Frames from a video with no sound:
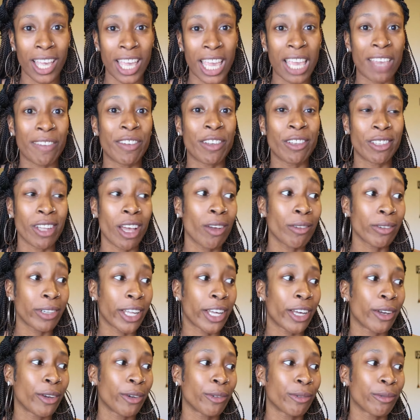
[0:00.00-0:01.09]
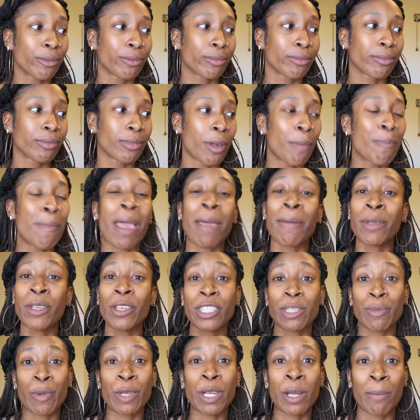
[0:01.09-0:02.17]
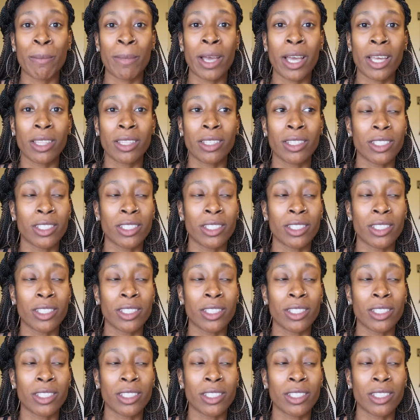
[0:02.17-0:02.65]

If you don't know, maybe you'll spend a month